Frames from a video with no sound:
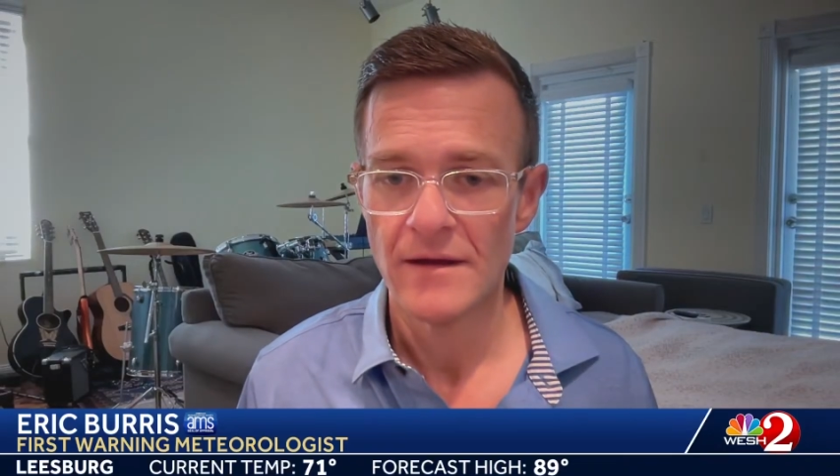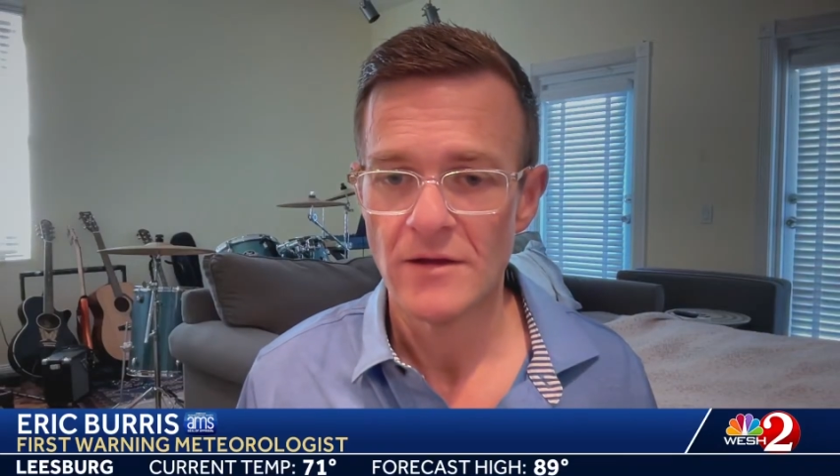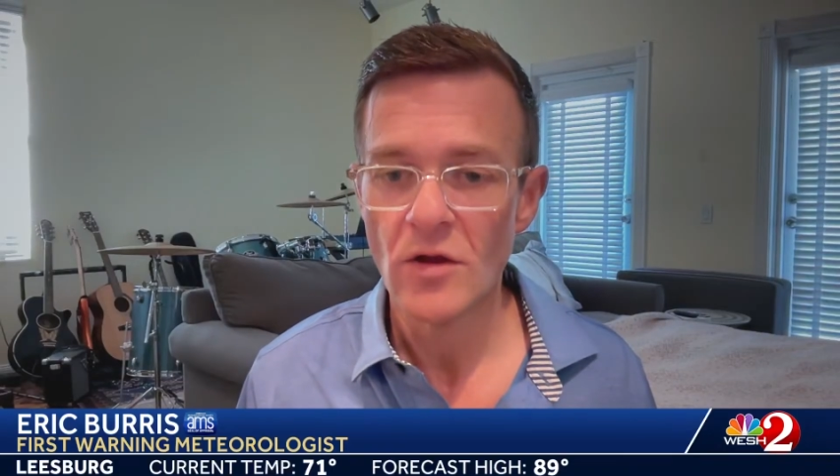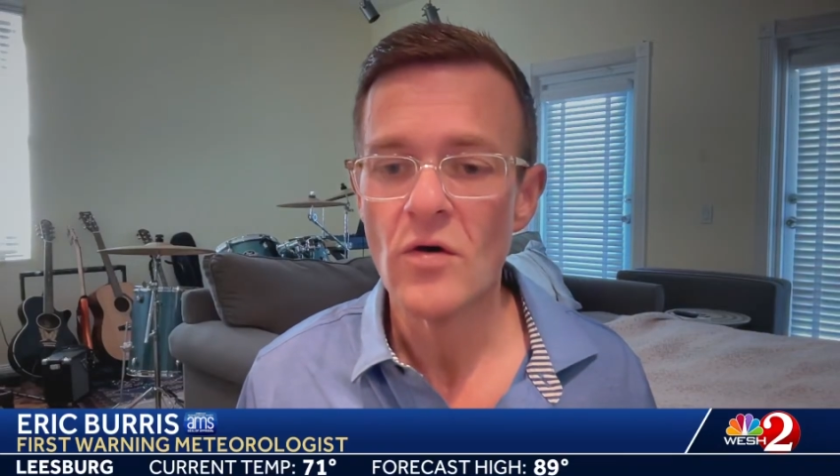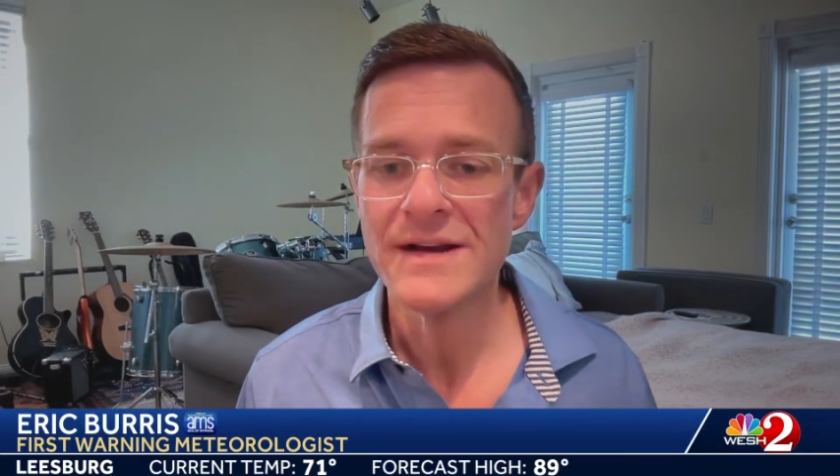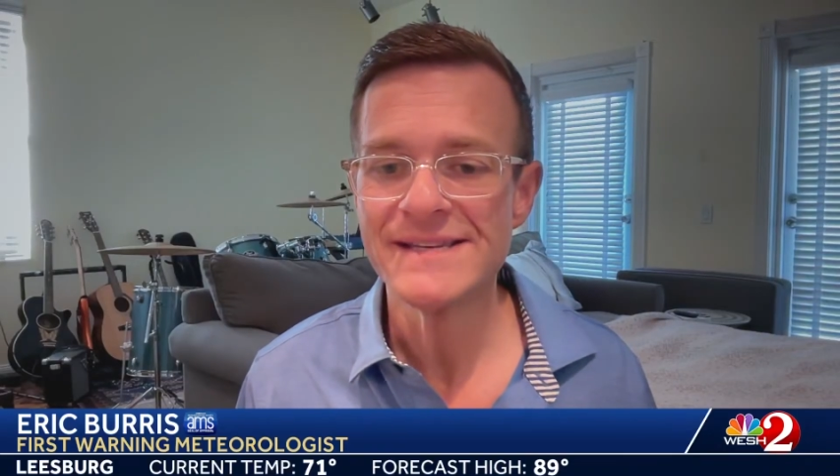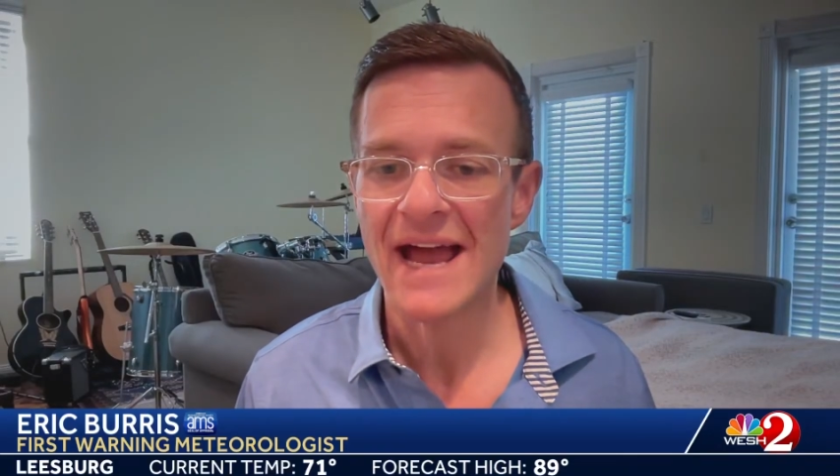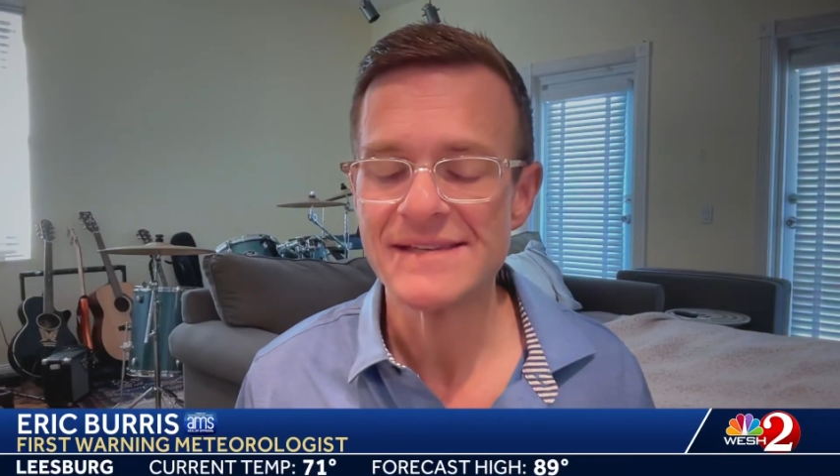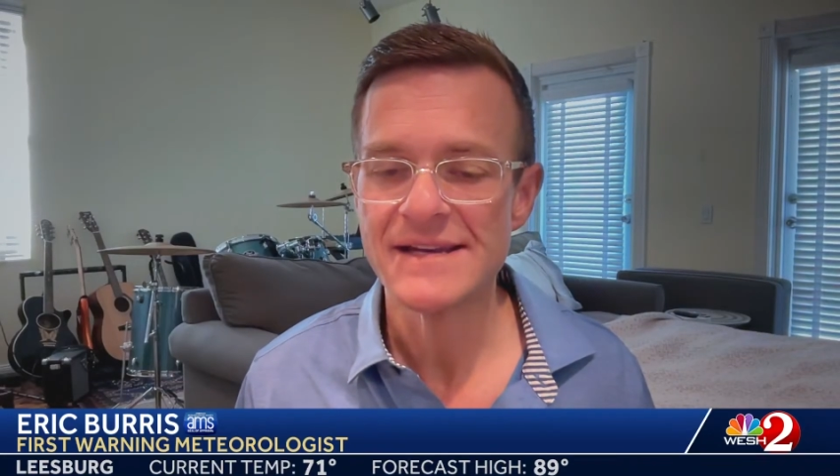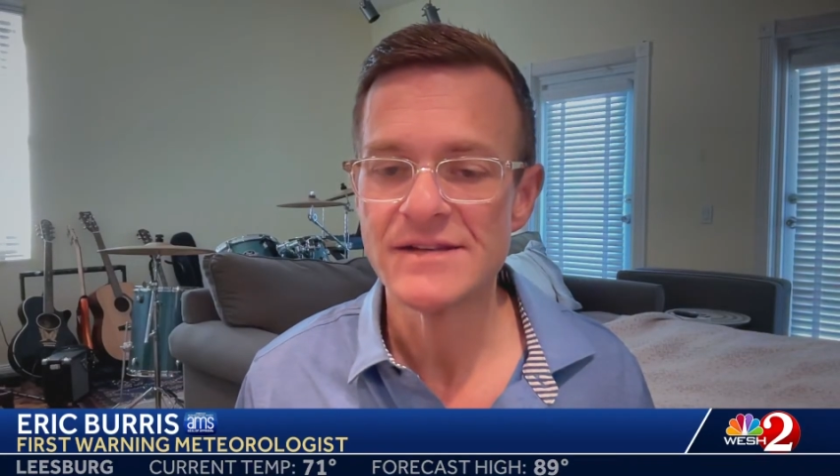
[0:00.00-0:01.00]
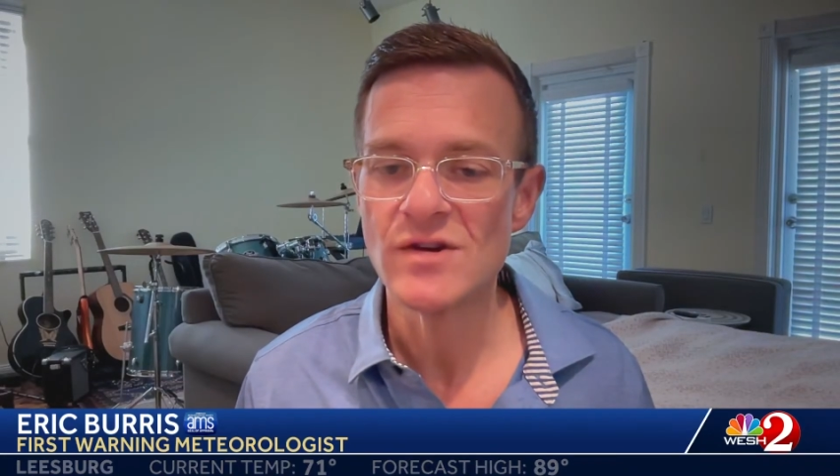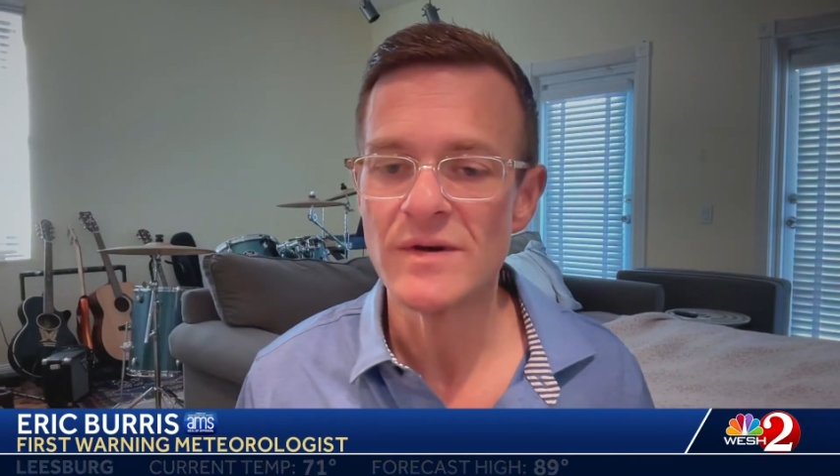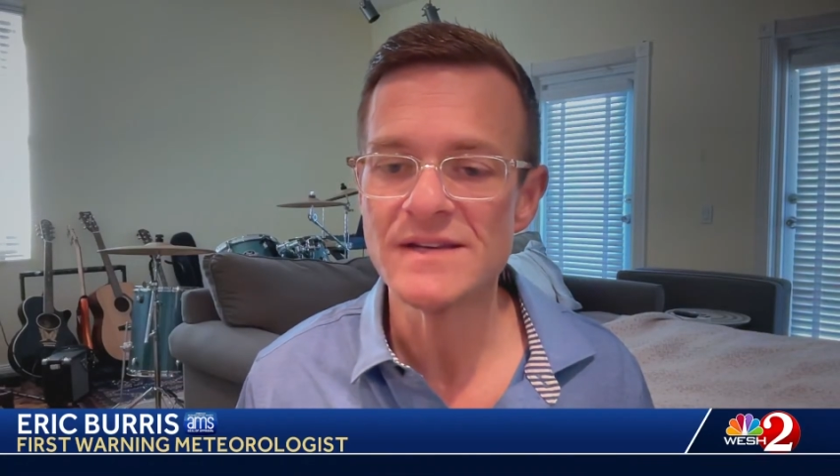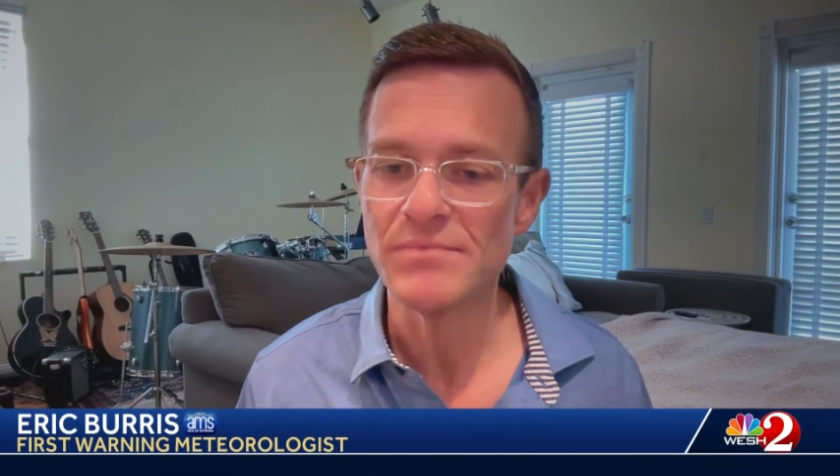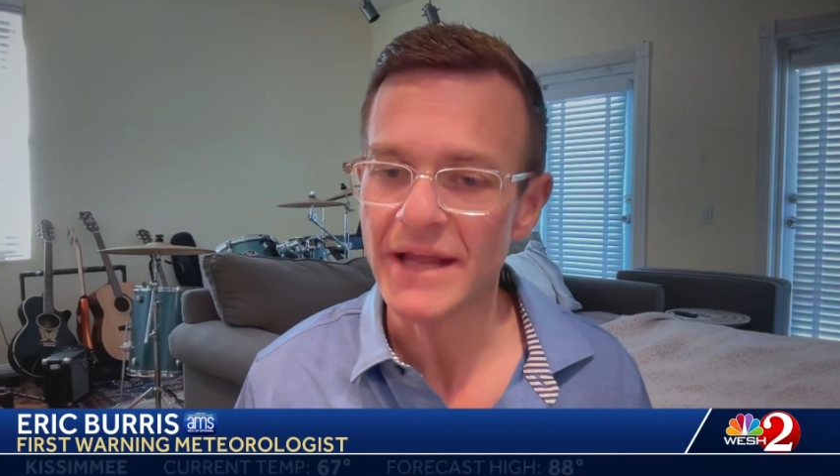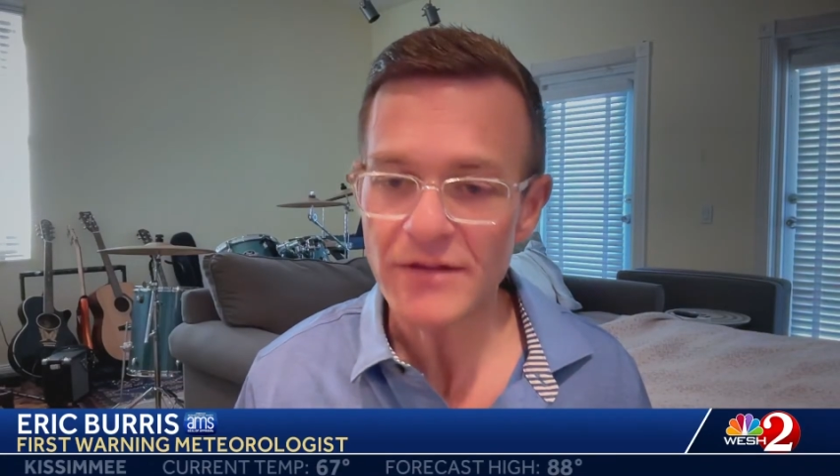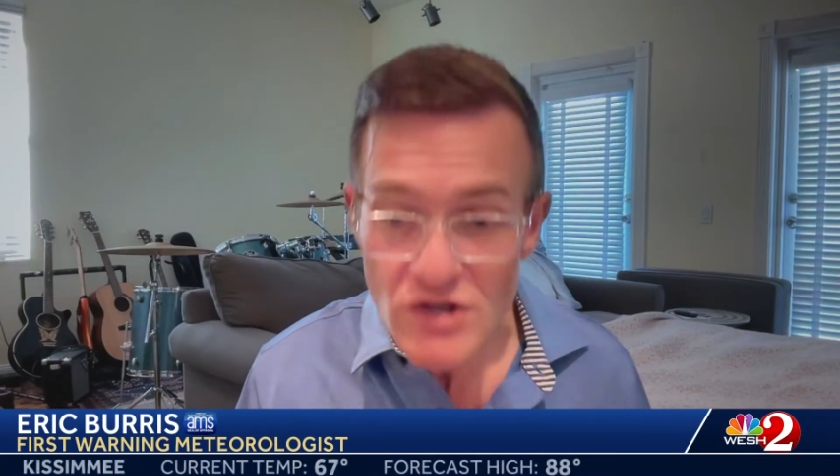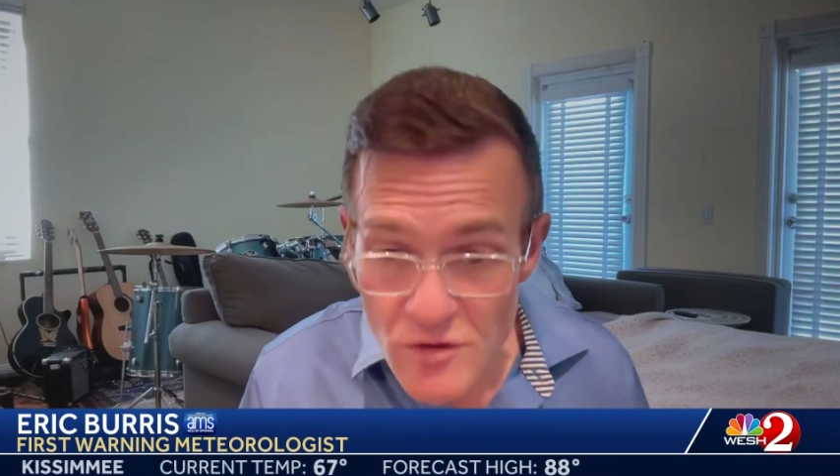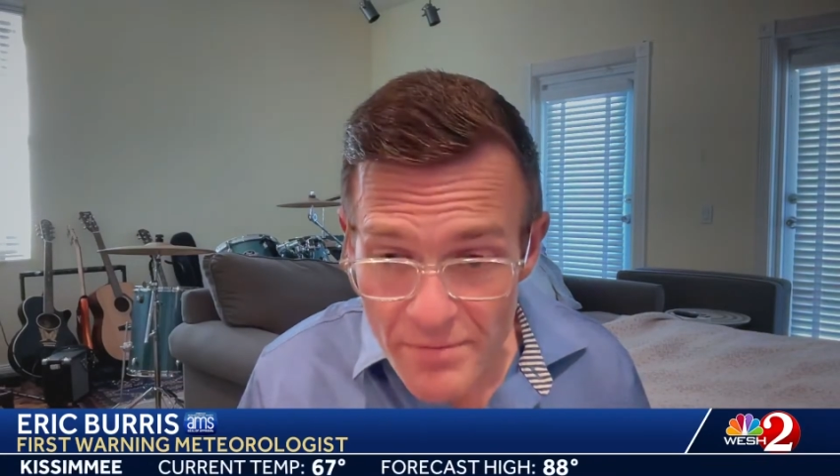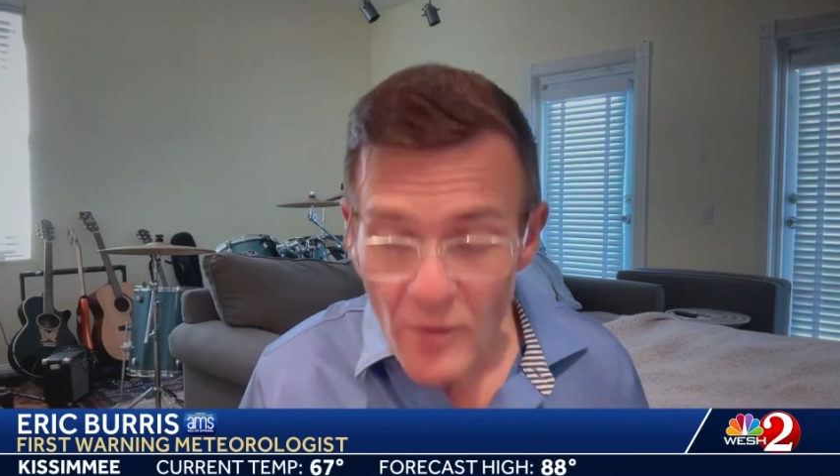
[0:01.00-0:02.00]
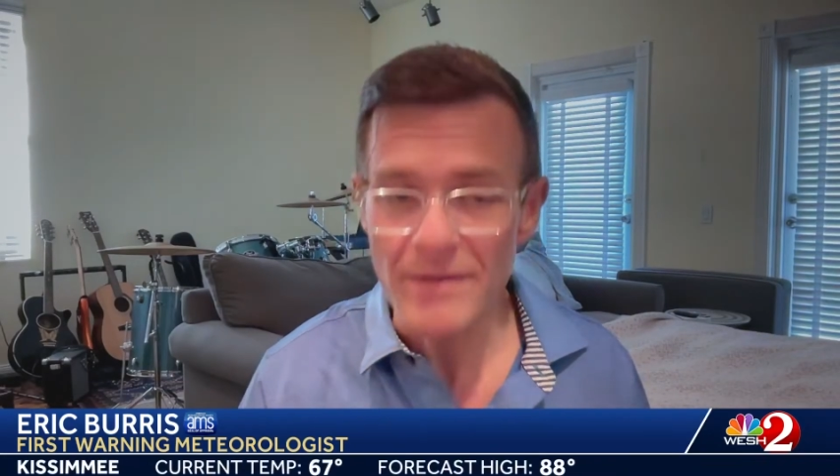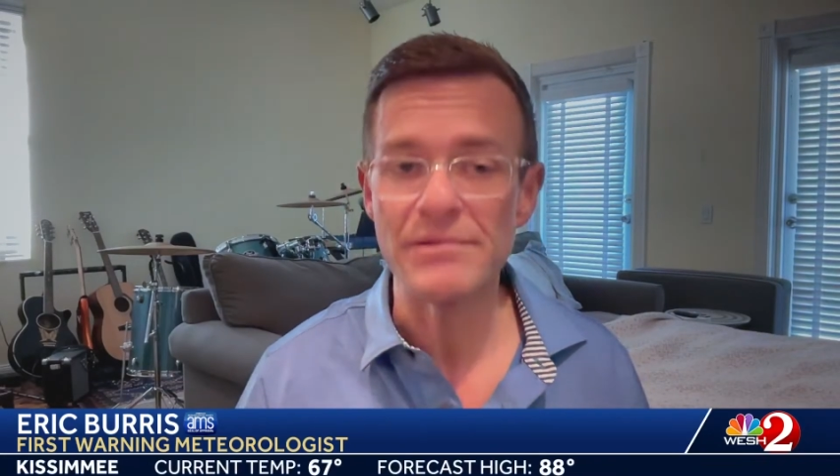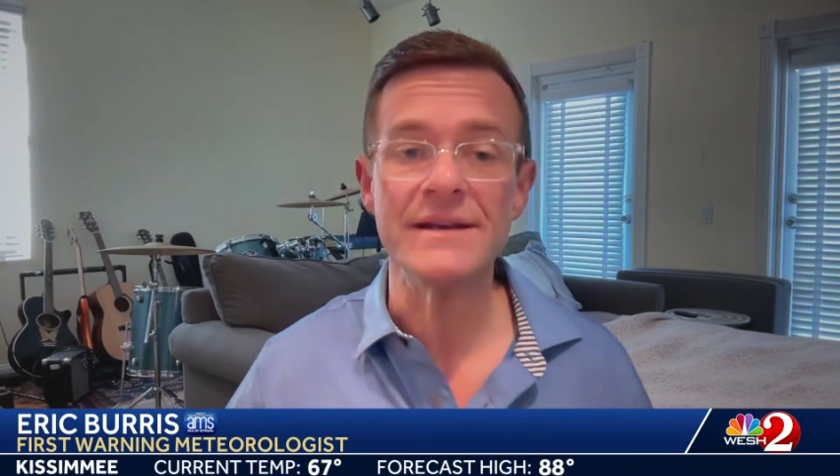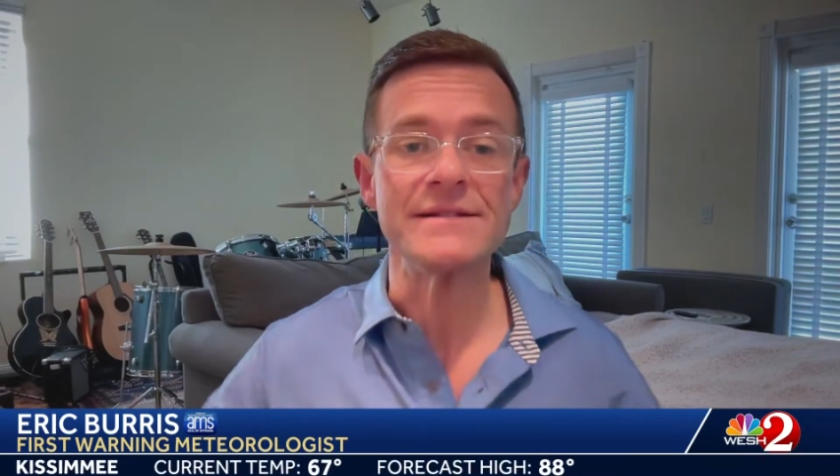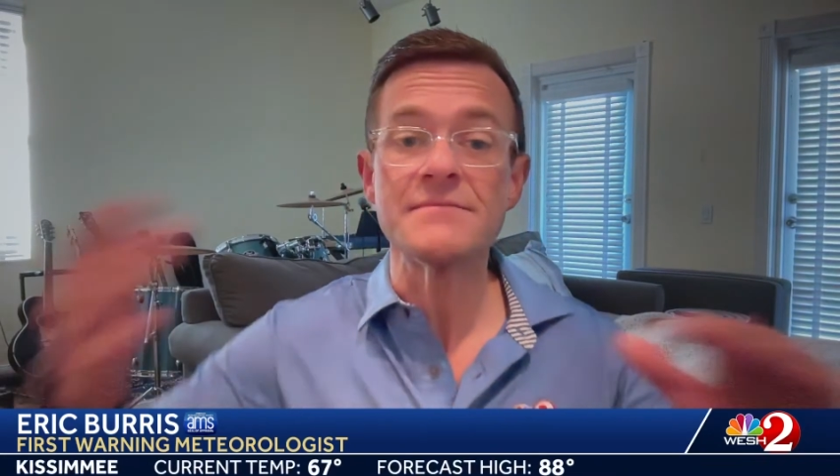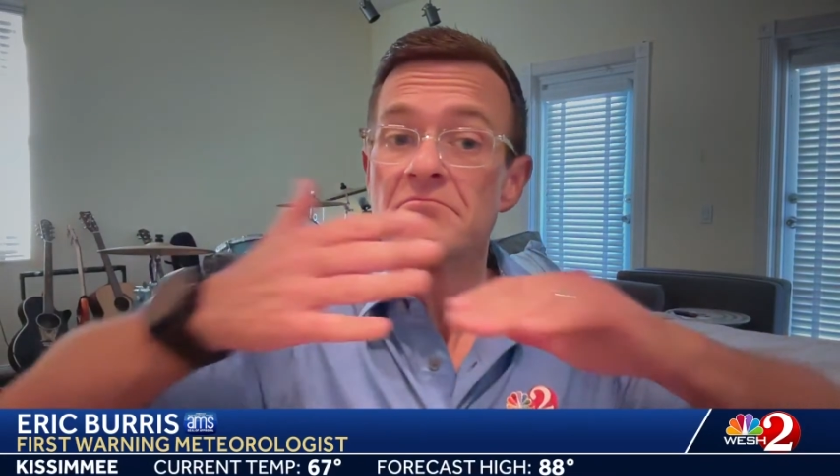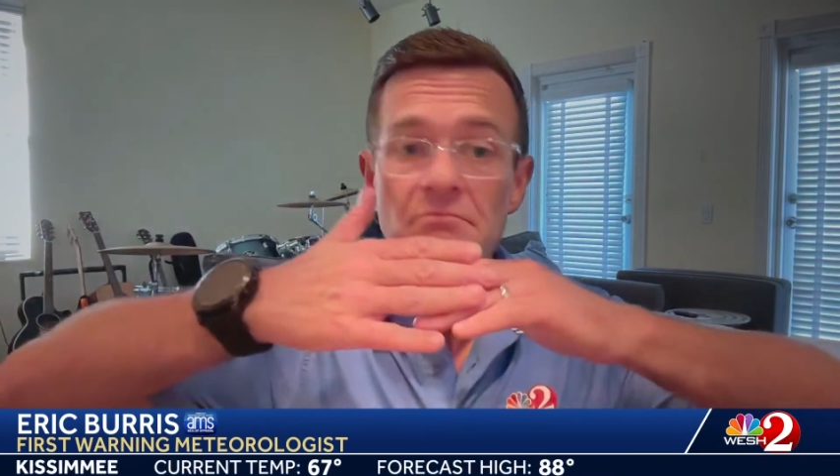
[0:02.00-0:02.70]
Lori's asking, so explain the dew point, please.